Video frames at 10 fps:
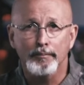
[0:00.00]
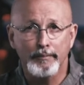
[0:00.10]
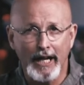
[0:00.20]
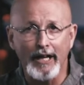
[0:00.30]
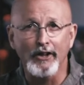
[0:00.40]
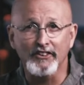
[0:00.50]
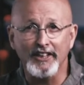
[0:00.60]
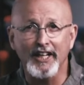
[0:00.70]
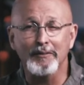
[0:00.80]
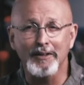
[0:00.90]
But I looked
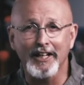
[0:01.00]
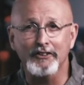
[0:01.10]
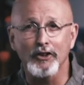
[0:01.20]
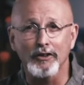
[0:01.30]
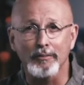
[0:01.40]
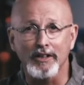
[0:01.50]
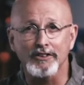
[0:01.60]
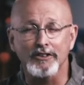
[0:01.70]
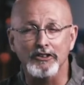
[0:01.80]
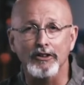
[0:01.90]
at him and I told him, I
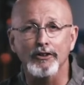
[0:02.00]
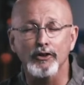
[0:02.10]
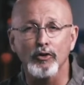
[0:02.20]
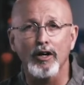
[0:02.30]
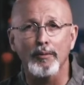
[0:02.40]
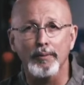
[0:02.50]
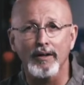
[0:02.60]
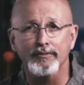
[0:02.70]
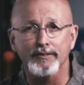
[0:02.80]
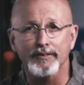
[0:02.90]
said, "Sir, you are a
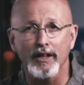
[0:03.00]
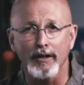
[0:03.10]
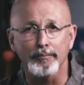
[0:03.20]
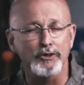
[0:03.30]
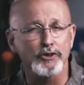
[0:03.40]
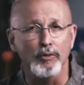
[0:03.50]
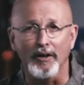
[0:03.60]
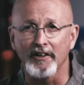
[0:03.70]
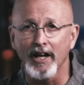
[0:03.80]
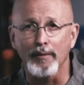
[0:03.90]
prophet of God, but you are
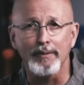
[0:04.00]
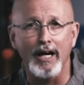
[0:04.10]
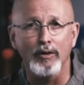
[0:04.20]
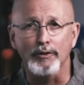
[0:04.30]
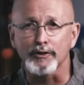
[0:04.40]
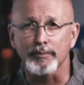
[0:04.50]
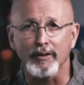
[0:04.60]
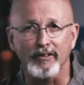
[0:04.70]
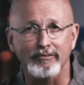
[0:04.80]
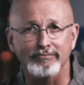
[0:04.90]
not my Holy
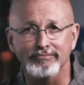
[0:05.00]
Spirit.